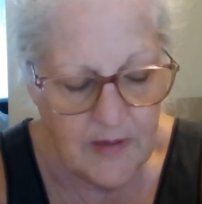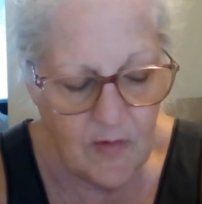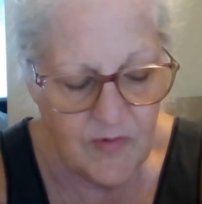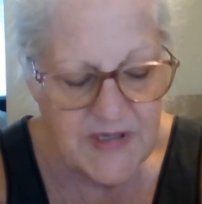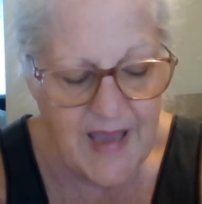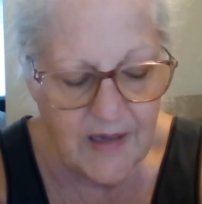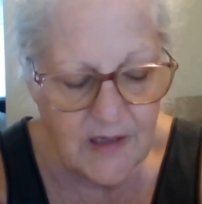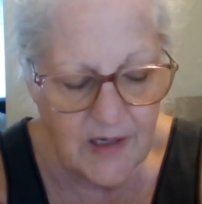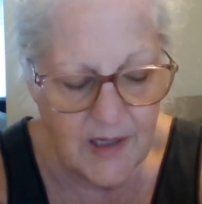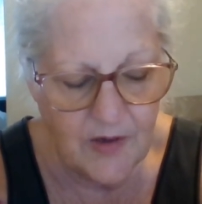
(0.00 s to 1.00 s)

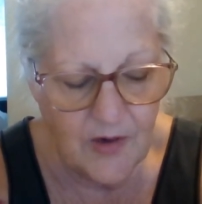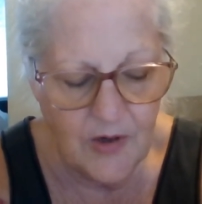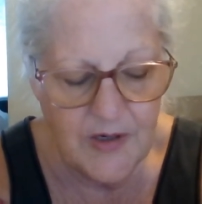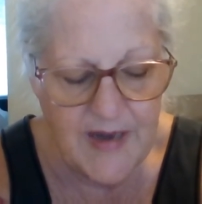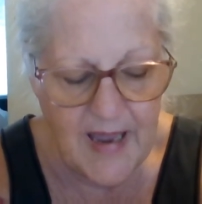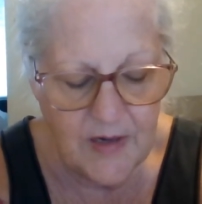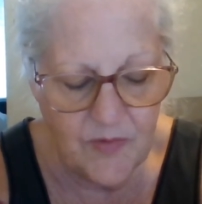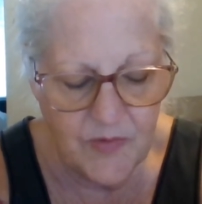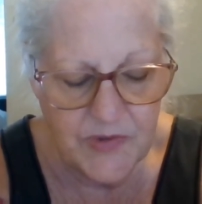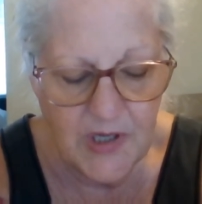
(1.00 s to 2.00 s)
sadly, her daddy
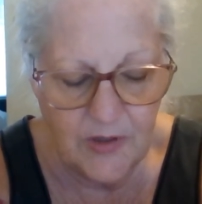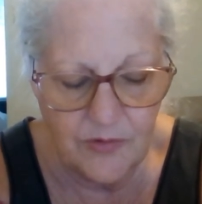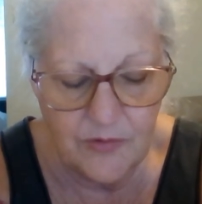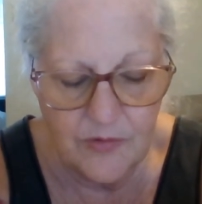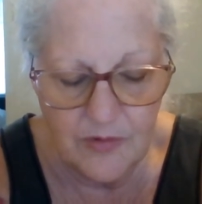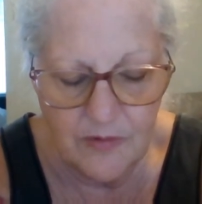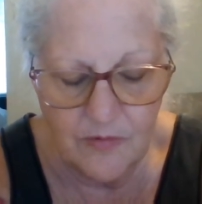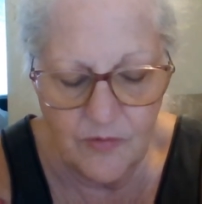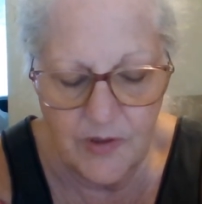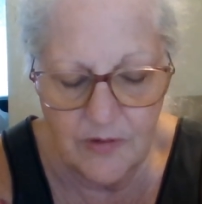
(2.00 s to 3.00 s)
was killed
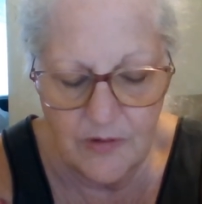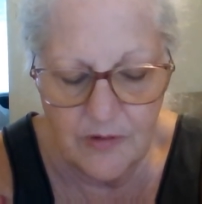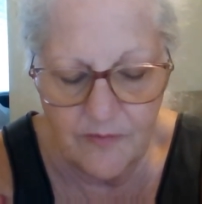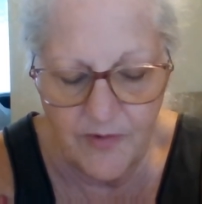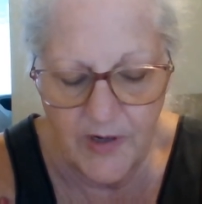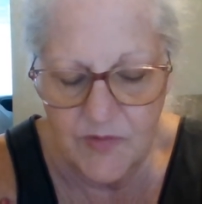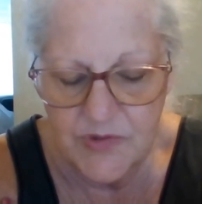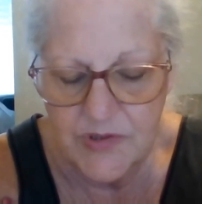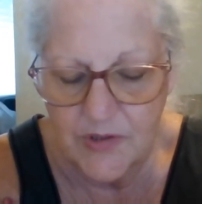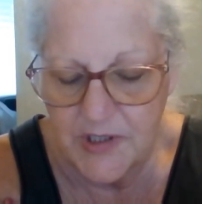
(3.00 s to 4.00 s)
when Frankie
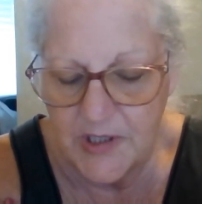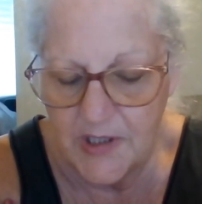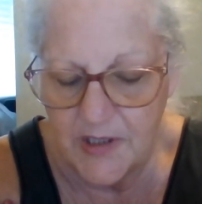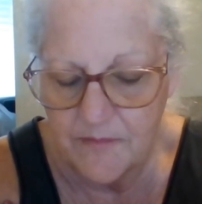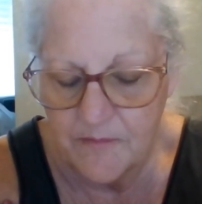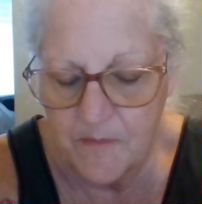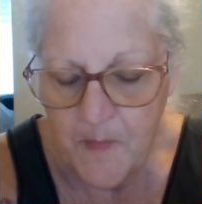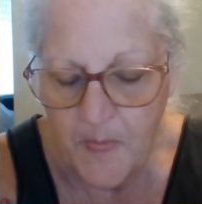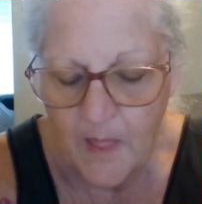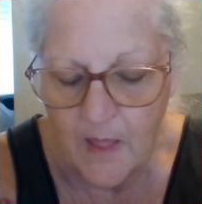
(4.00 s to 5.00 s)
was 13.
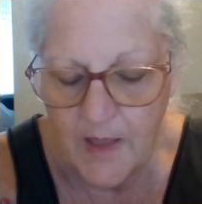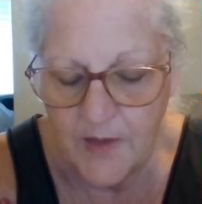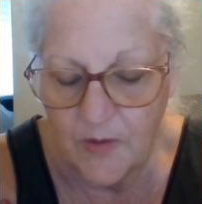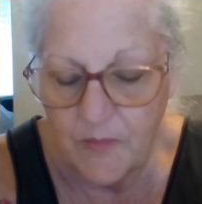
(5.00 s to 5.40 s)
And her